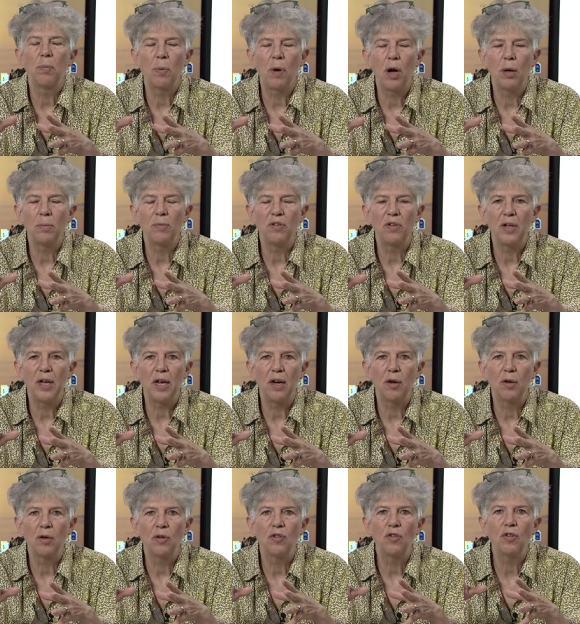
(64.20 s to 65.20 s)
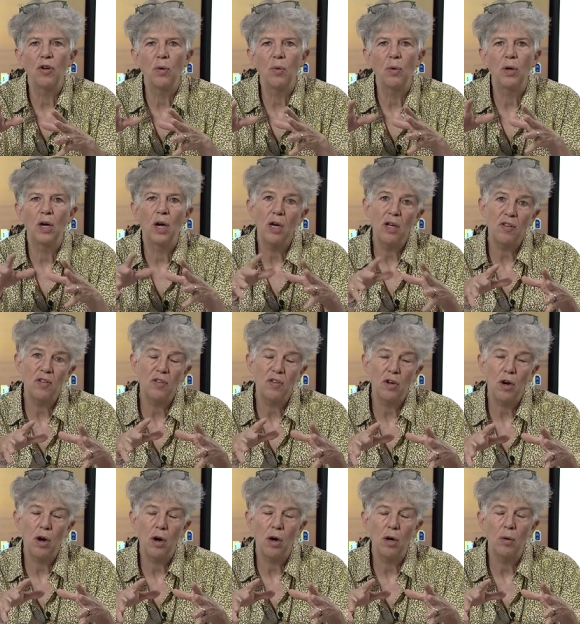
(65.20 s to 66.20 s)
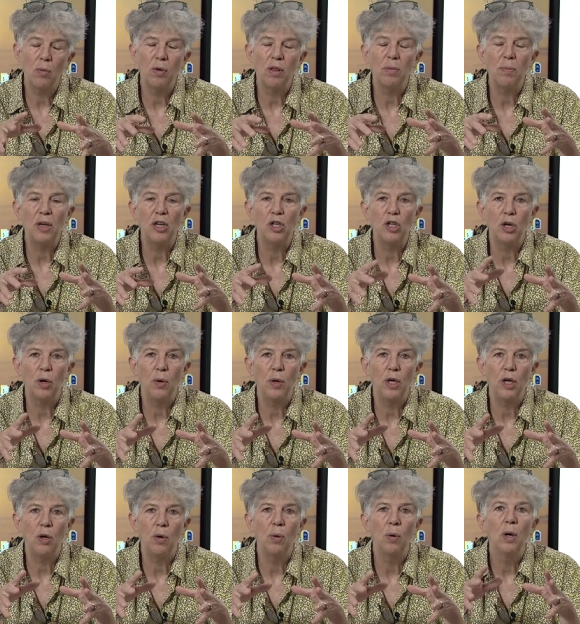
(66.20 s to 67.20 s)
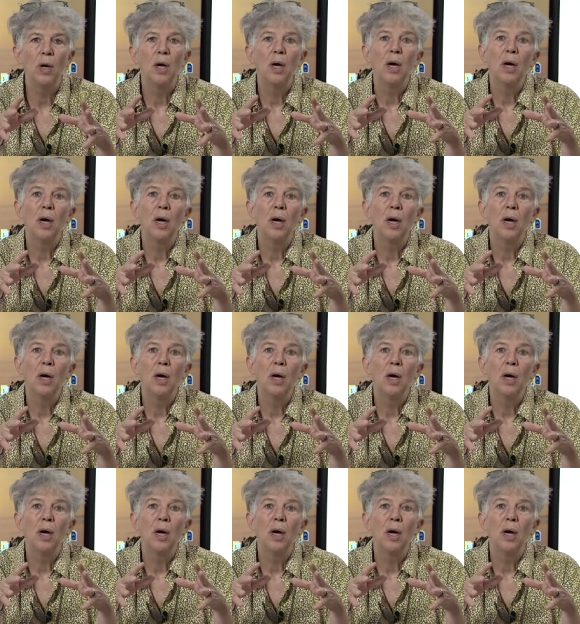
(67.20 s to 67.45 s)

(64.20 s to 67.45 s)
problems later. So we're going to start with me showing you